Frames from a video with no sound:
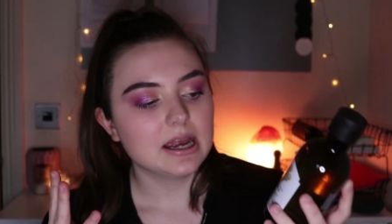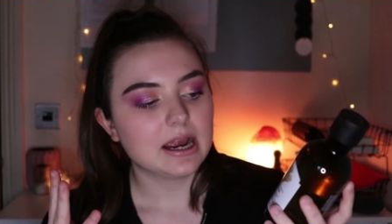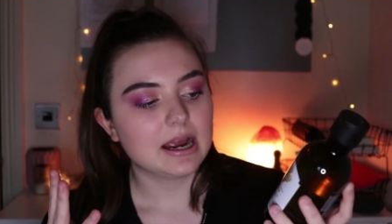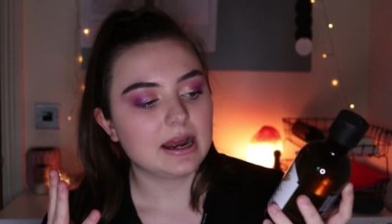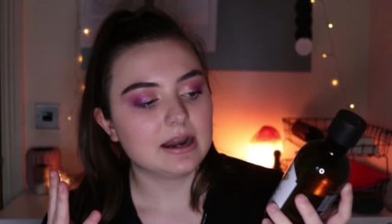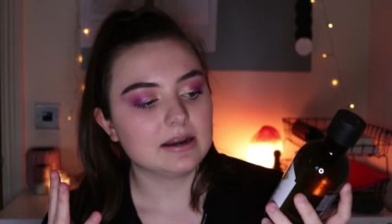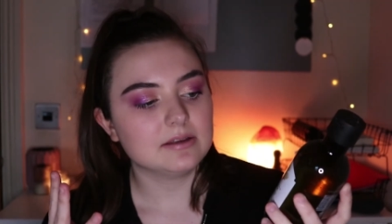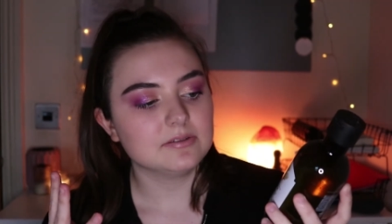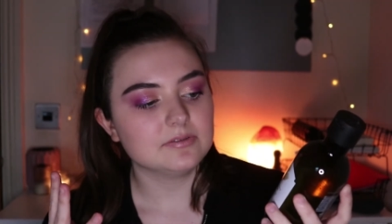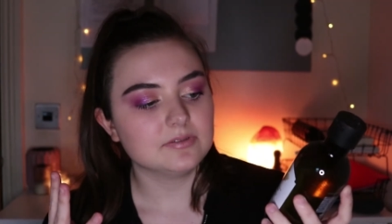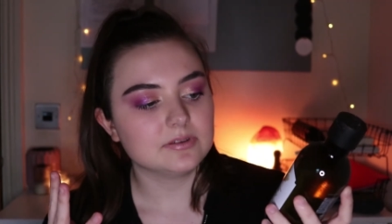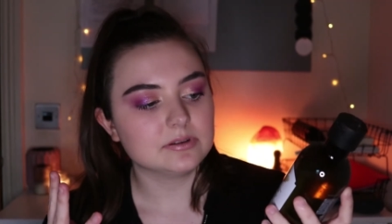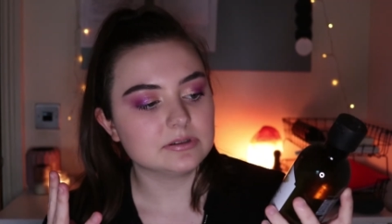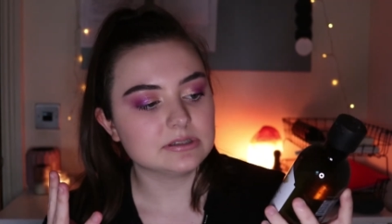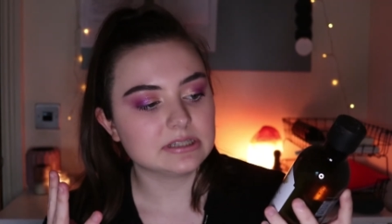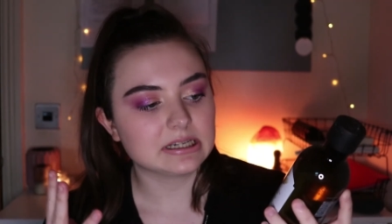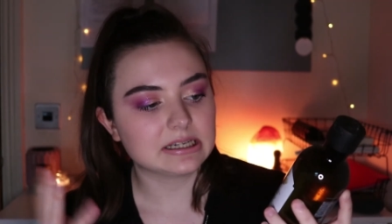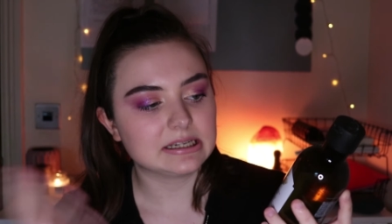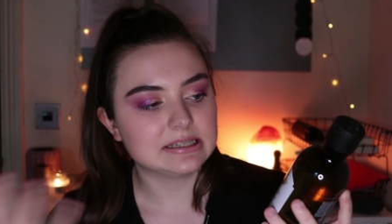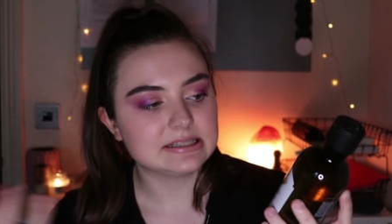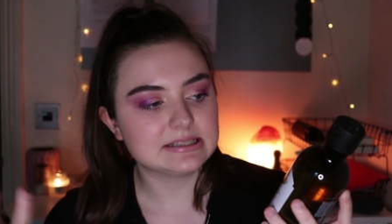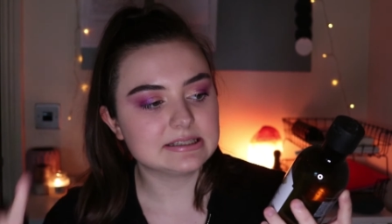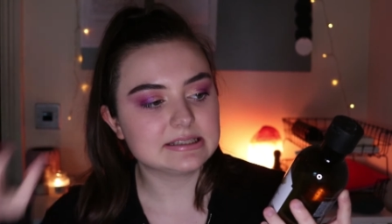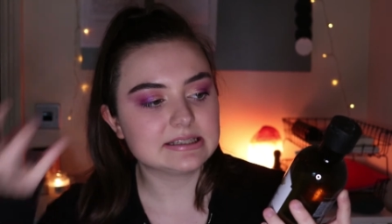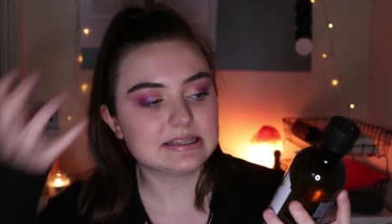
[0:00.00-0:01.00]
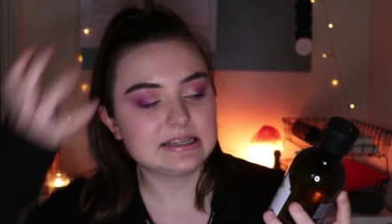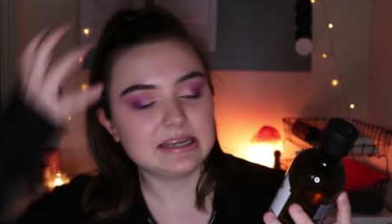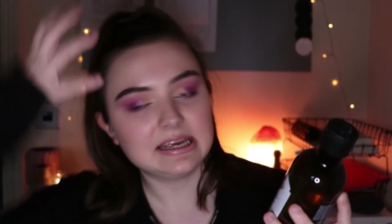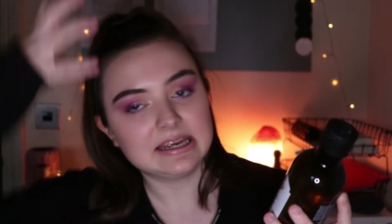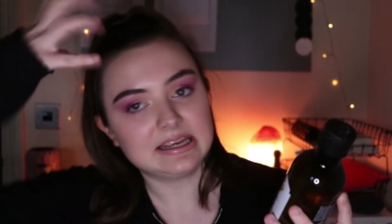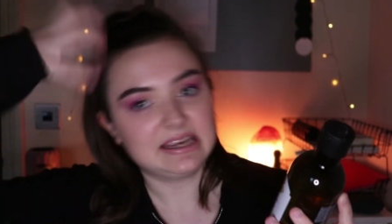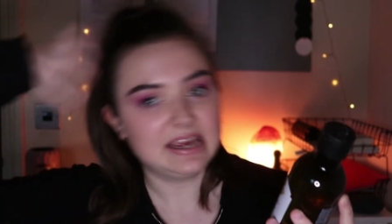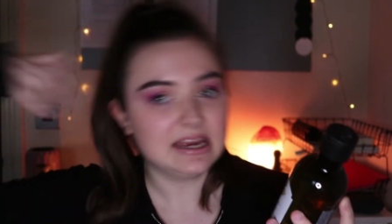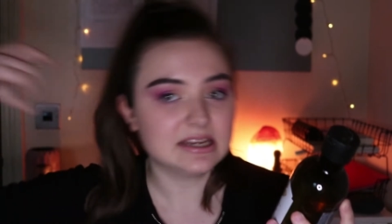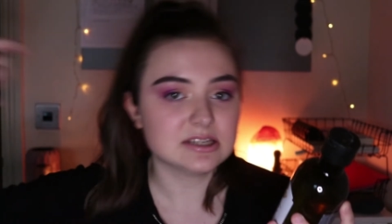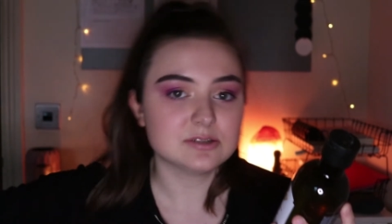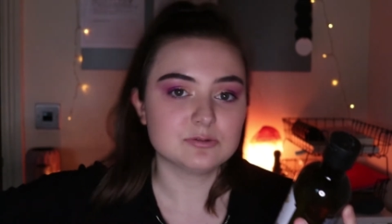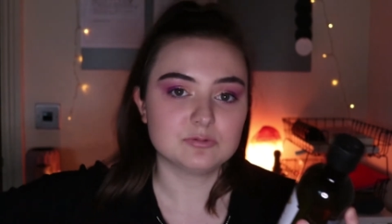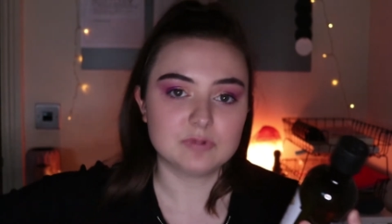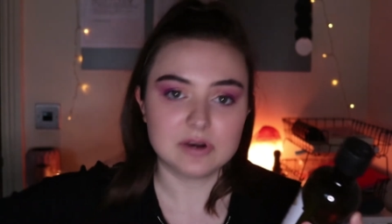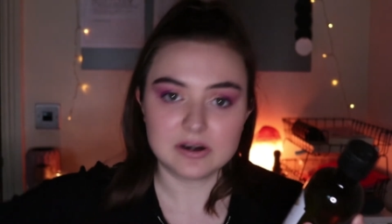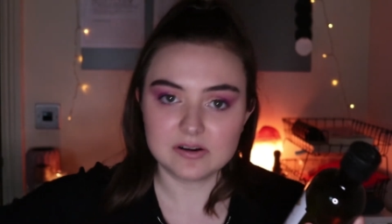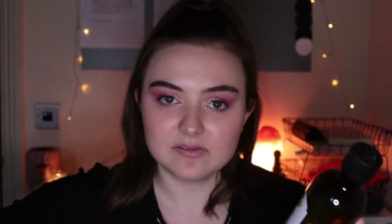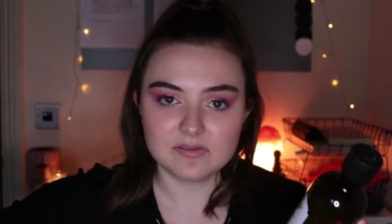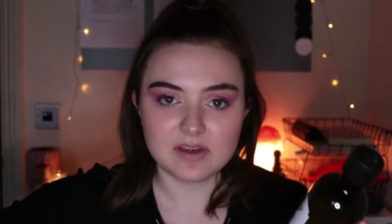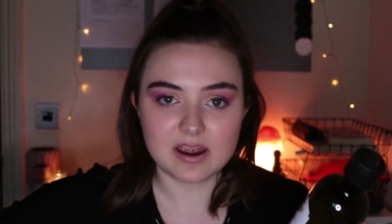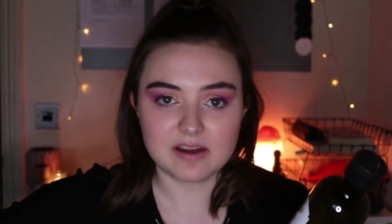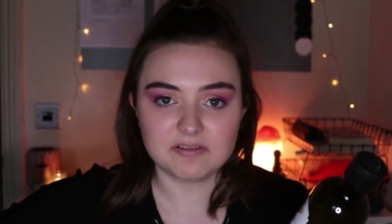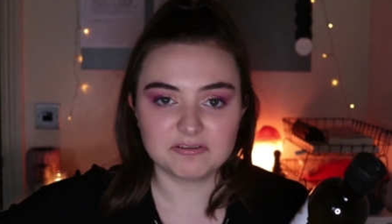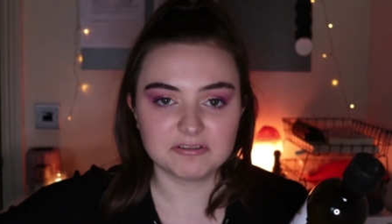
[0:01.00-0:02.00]
and it feels like it gets rid
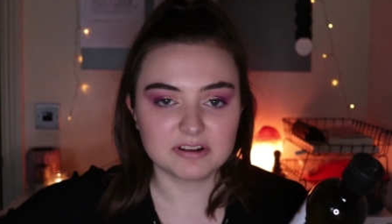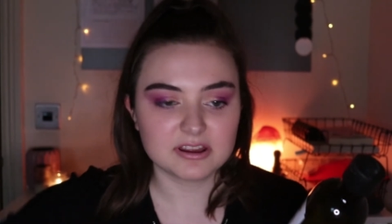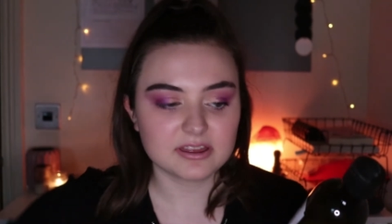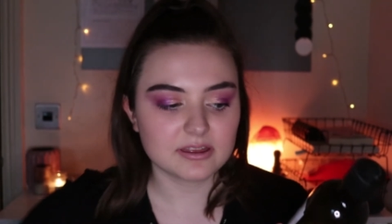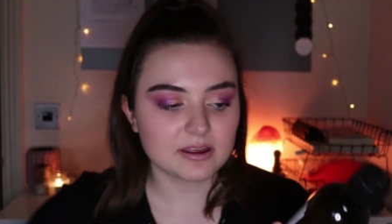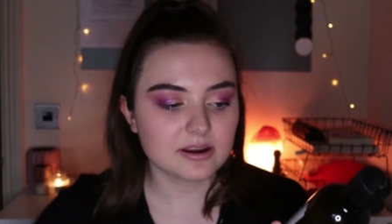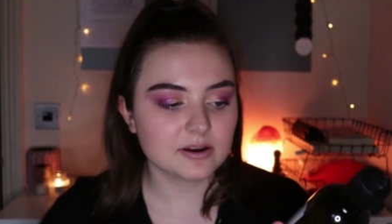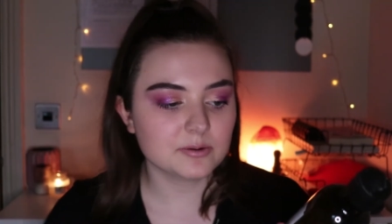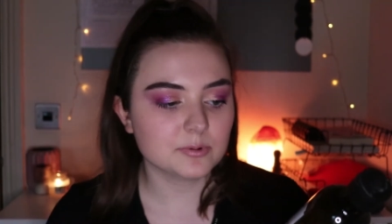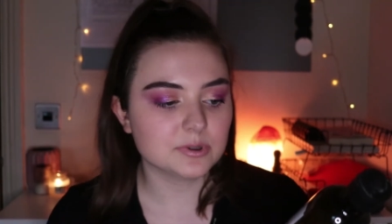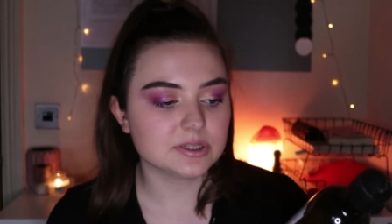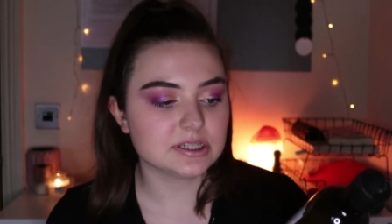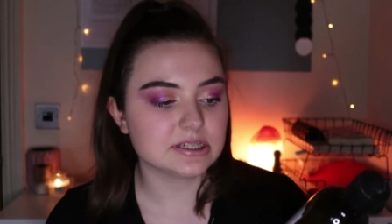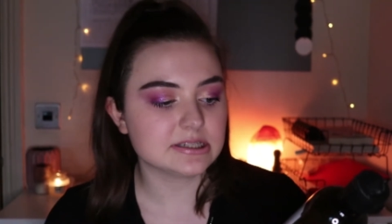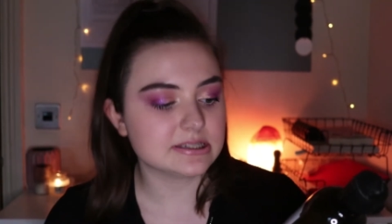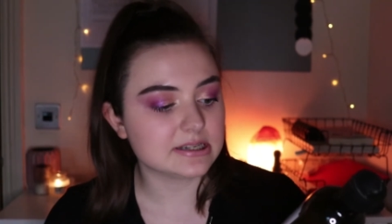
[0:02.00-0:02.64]
of everything, which is